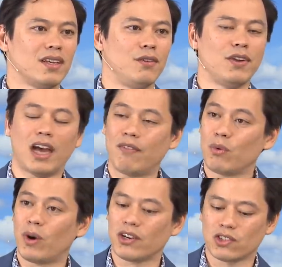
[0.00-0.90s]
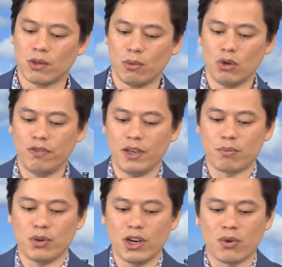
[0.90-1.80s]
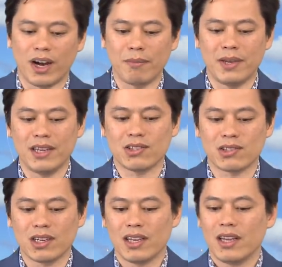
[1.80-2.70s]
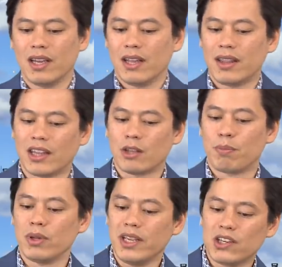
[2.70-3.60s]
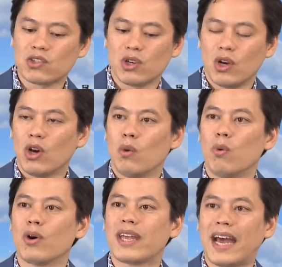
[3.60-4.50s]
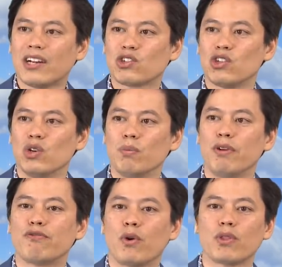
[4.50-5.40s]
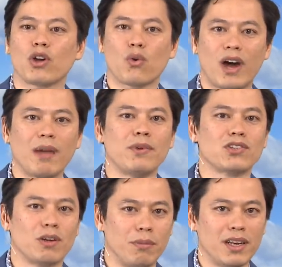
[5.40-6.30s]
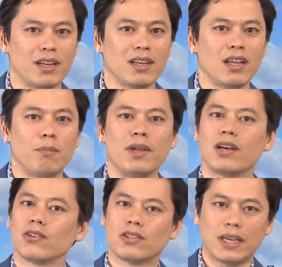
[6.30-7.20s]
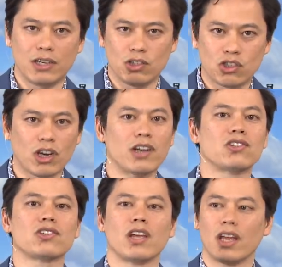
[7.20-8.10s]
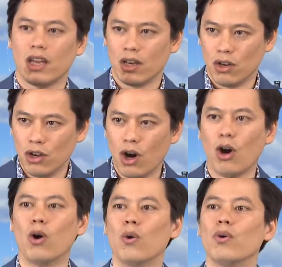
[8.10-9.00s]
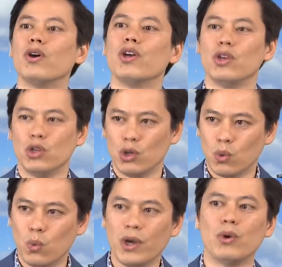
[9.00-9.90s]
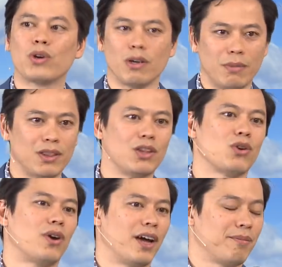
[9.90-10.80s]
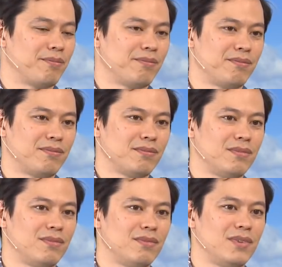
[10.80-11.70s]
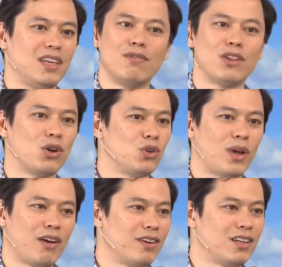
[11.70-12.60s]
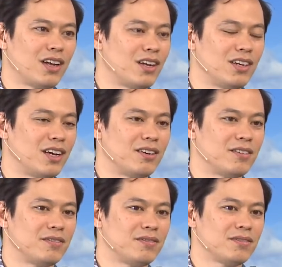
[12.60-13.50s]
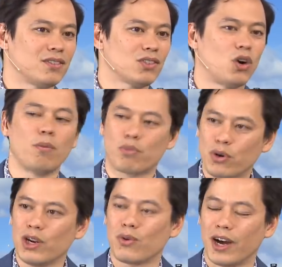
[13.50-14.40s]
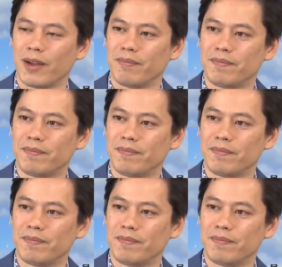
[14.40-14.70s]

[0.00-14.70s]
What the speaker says: If you haven't watched the movie, pre-crime means that the police will catch you before the crime is committed because they just know you will commit the crime, even though you haven't done it yet. It's called pre-crime.